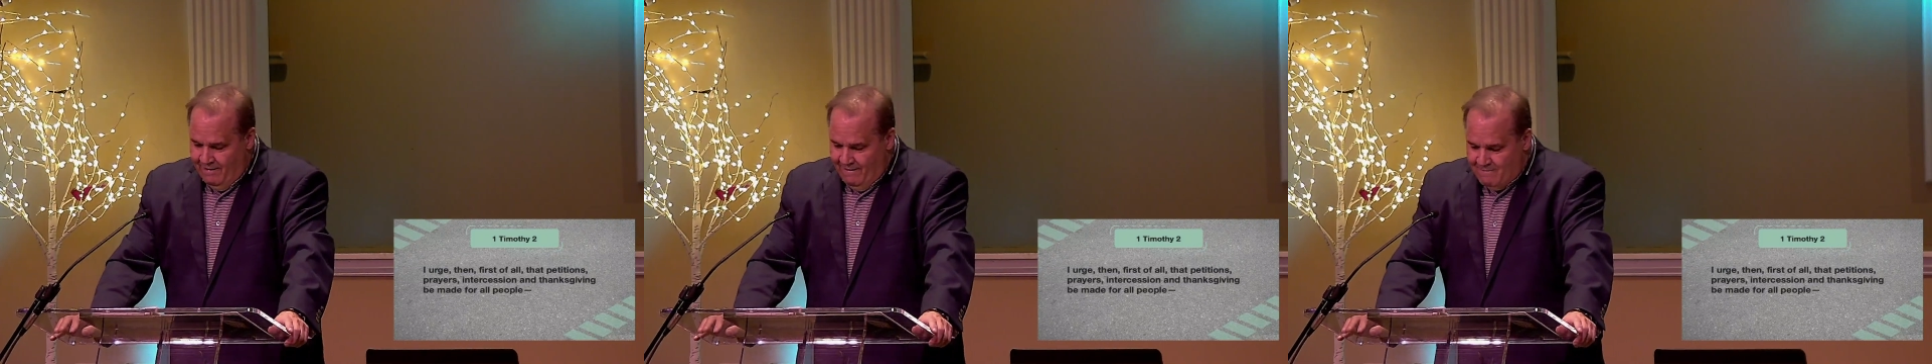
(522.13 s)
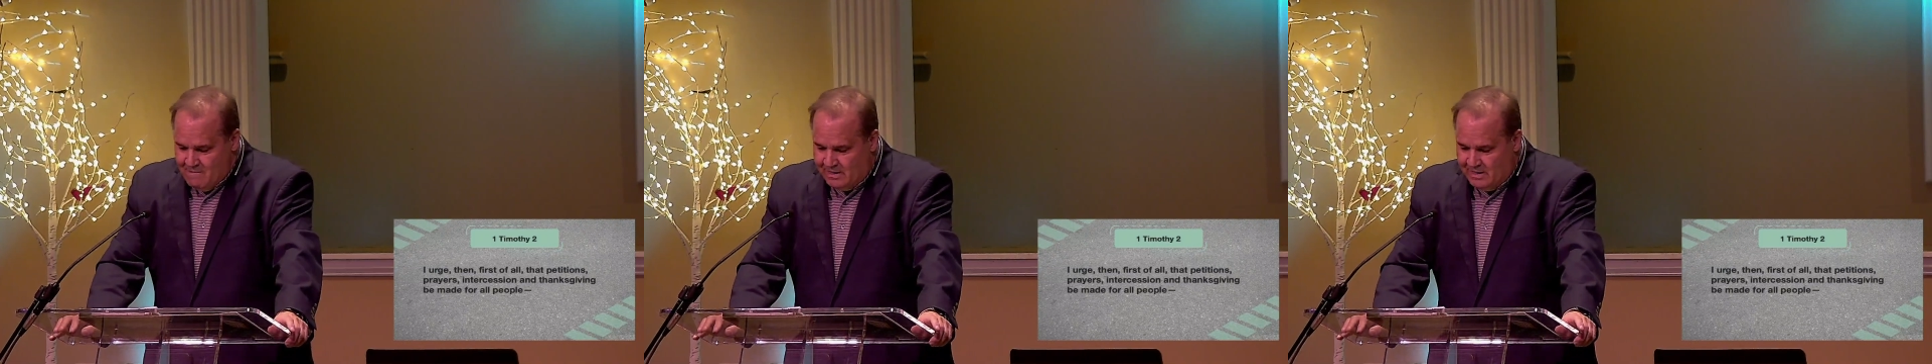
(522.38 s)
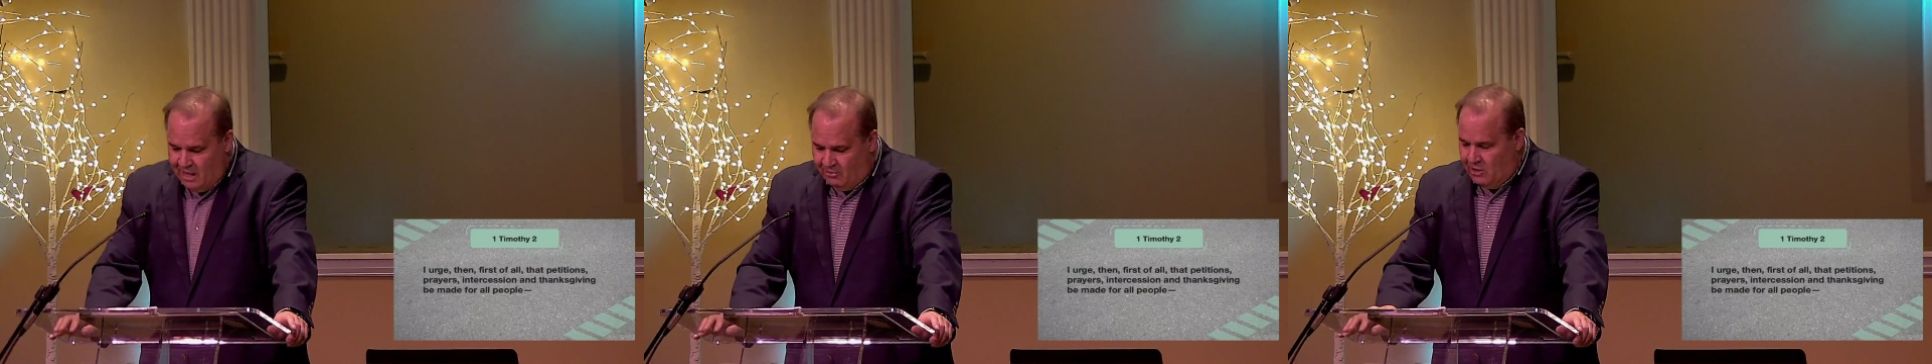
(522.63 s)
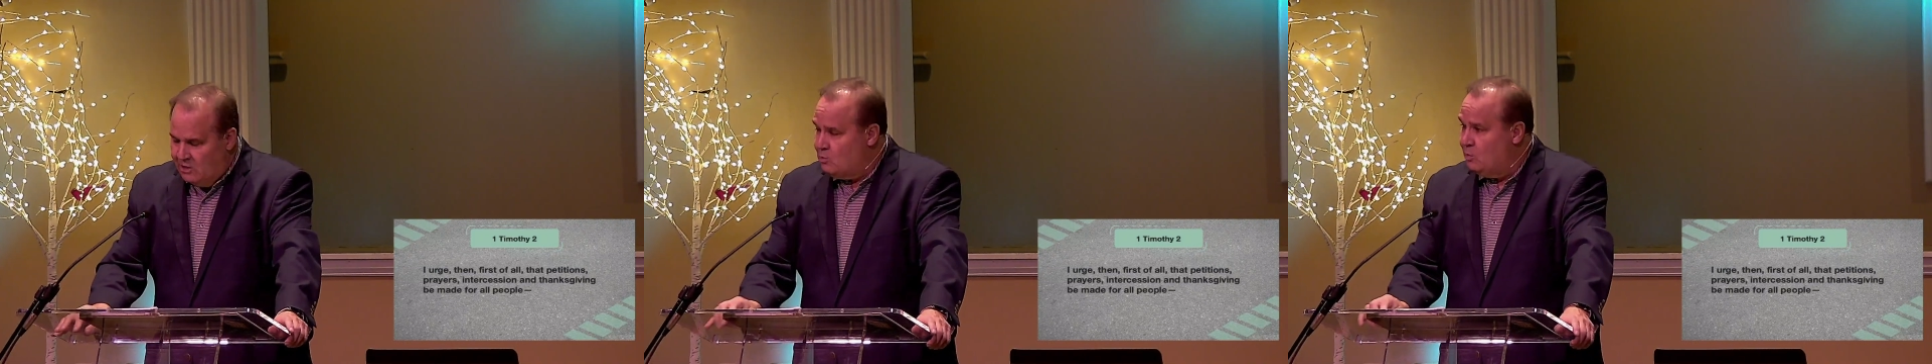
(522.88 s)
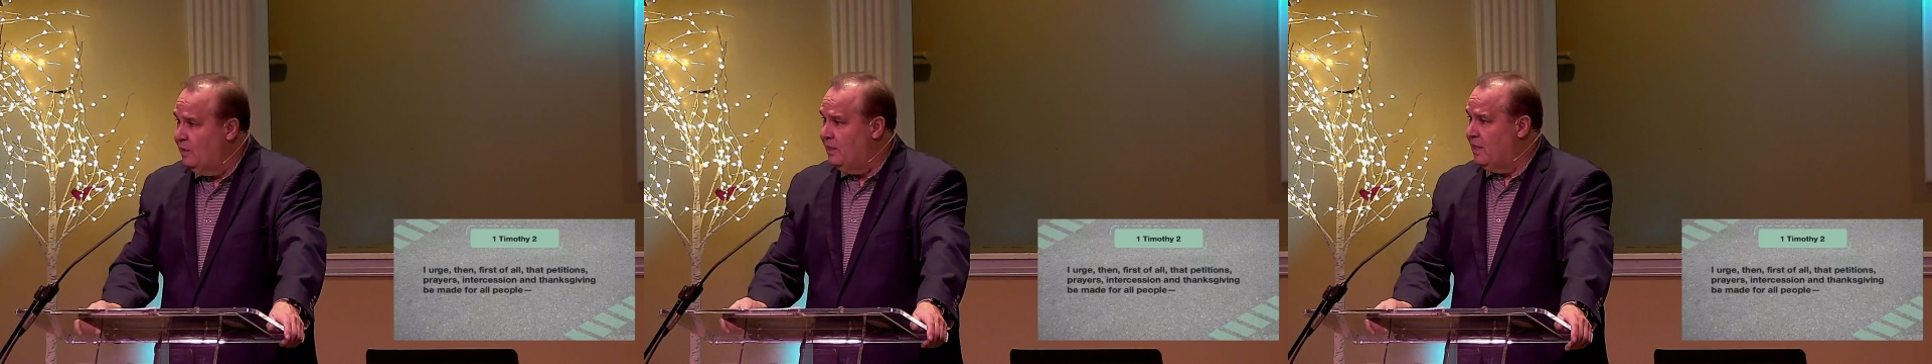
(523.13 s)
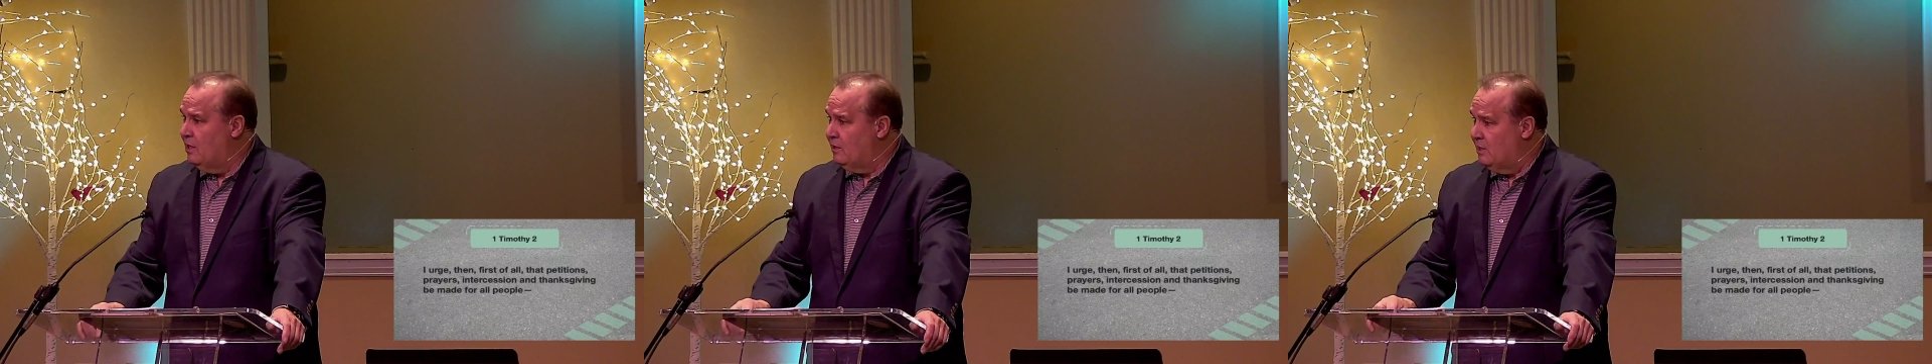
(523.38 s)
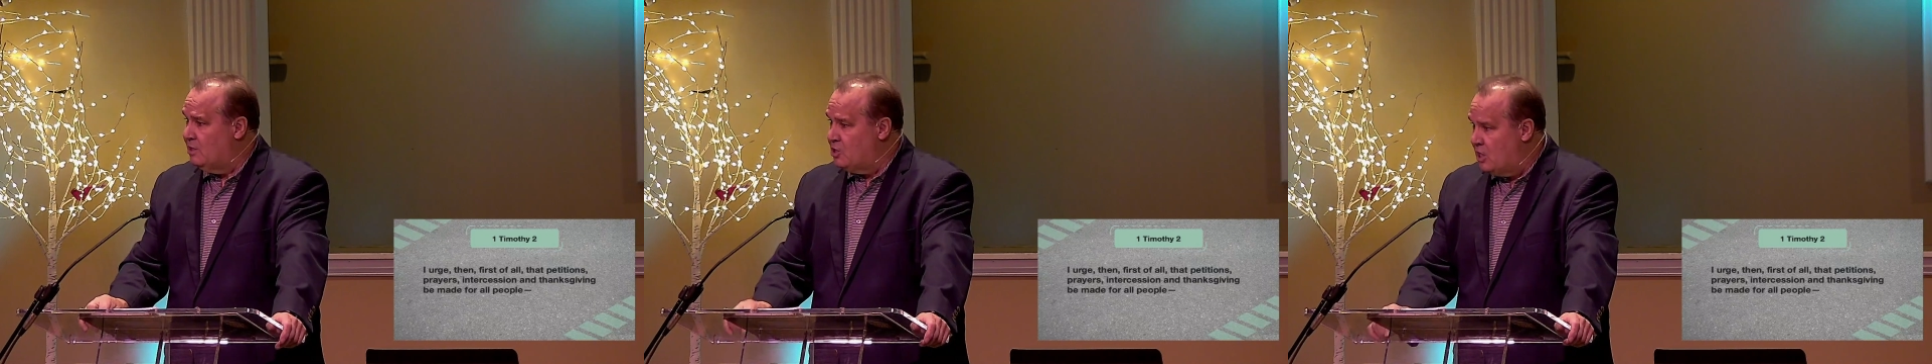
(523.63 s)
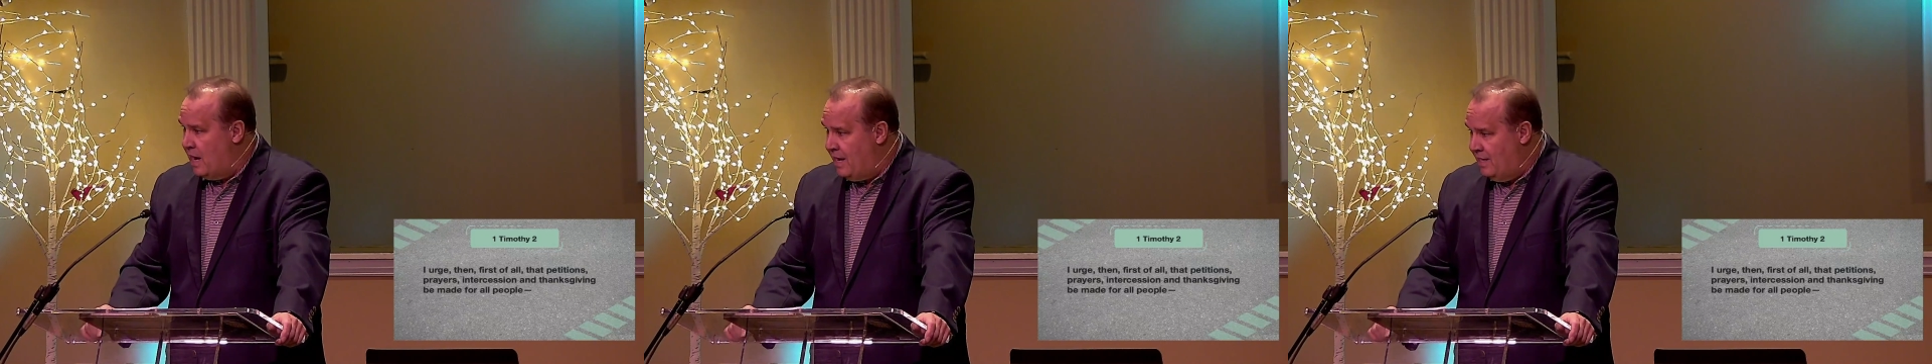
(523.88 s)
But nothing's really going to
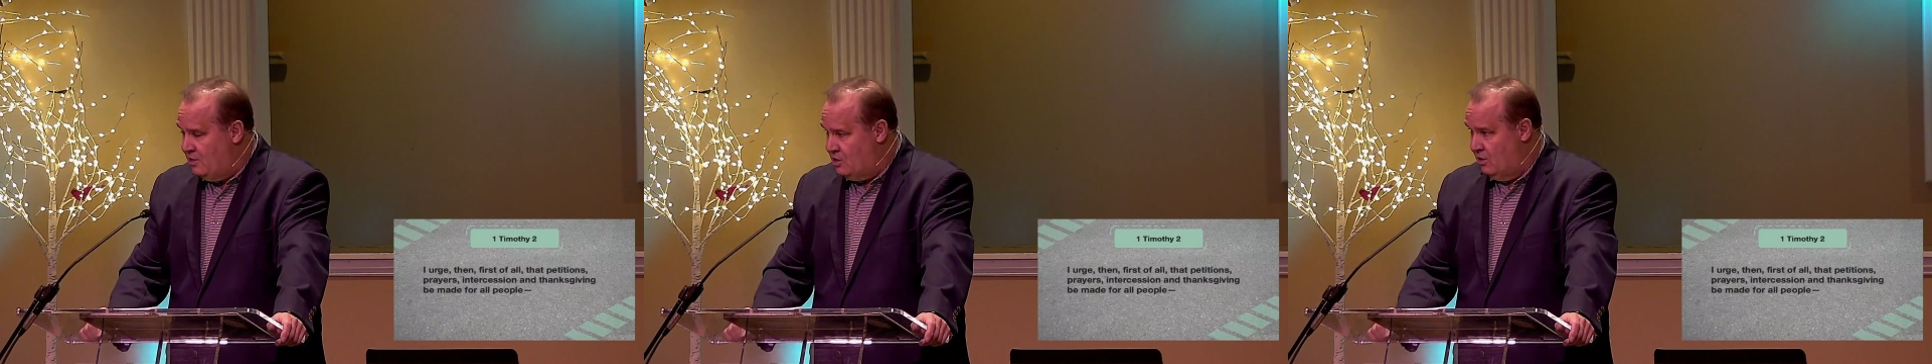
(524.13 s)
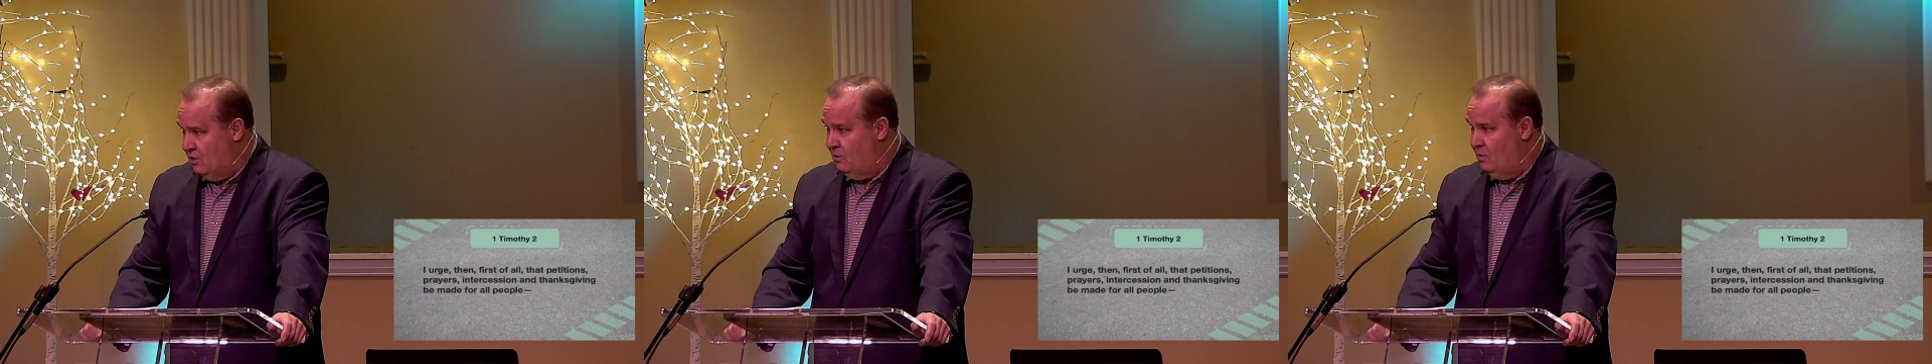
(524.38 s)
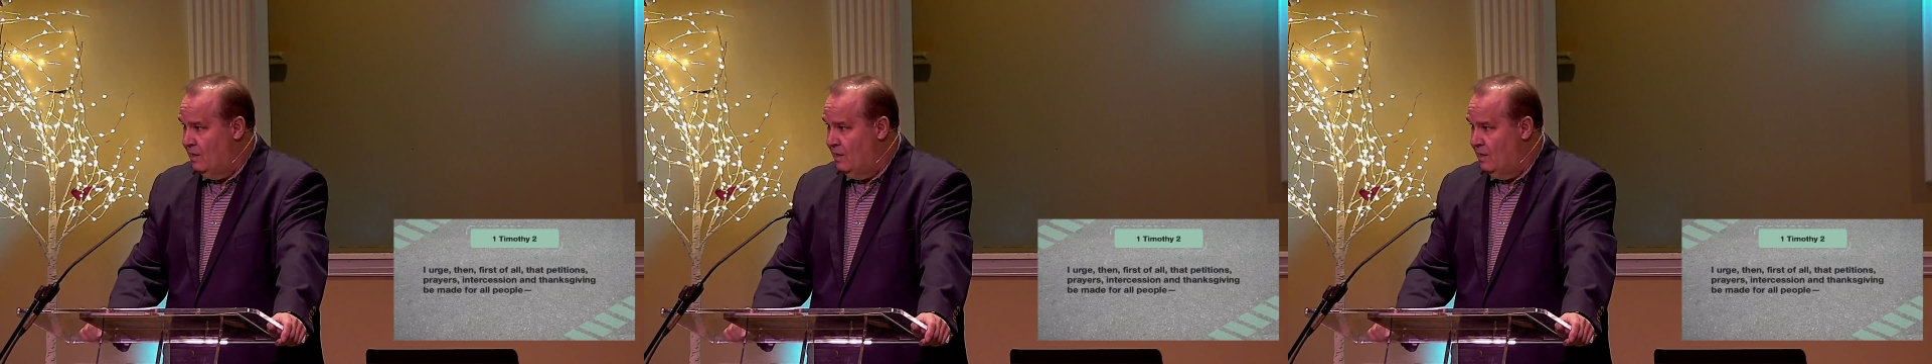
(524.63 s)
change you